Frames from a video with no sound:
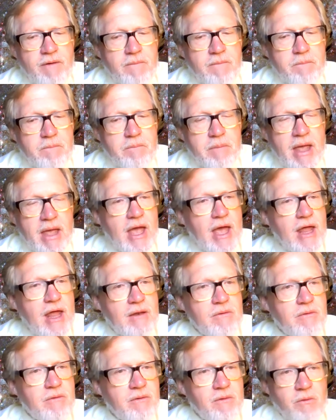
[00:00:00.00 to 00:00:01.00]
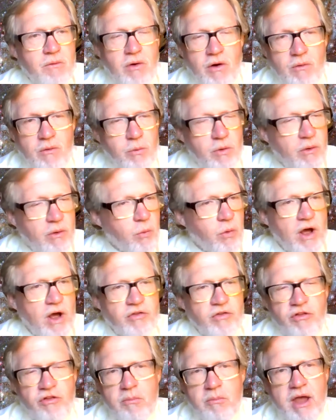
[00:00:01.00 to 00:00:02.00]
uh man uh, that
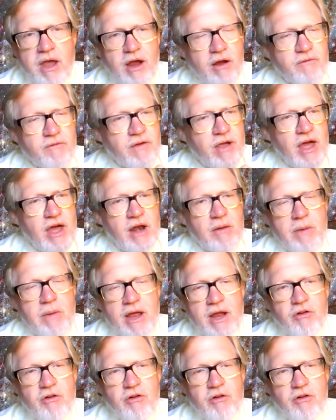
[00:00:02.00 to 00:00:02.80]
runs the Maker Van and